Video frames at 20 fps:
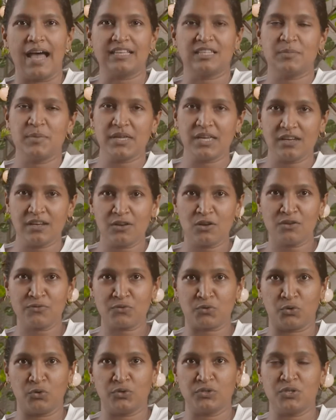at the beginning of
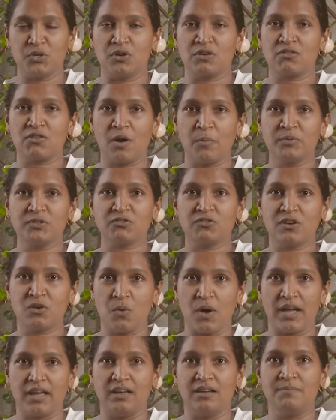growth, your crops
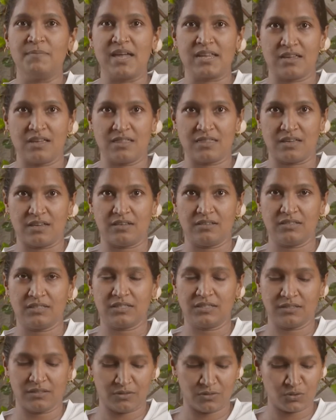require many
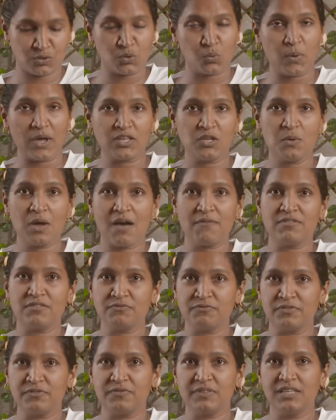things. So when you have a
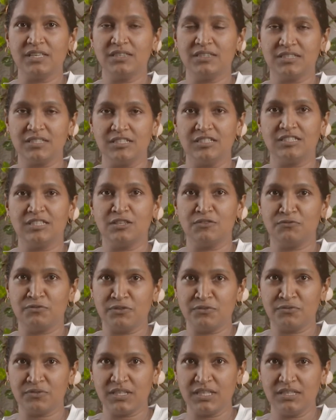
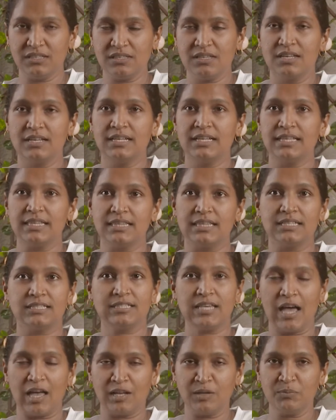15-30-15,
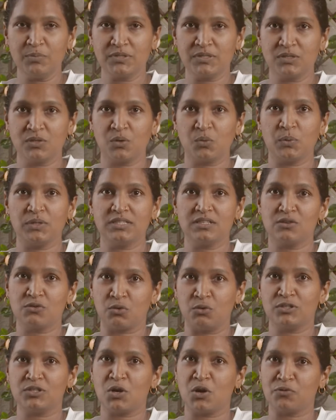this helps with the
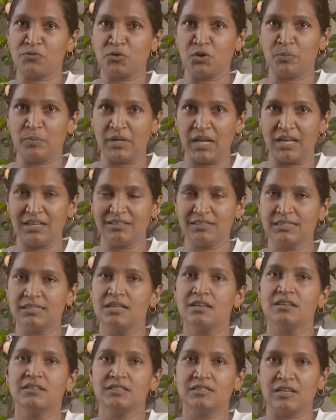growth of your plants,
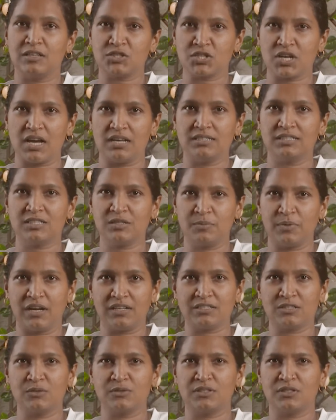such as
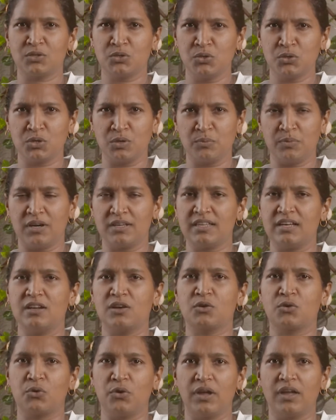tomatoes and cucumber that are
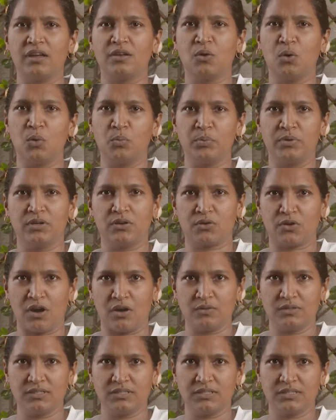growing in open
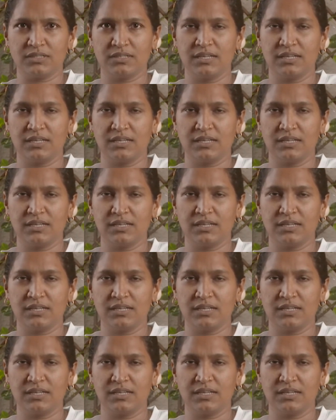ground.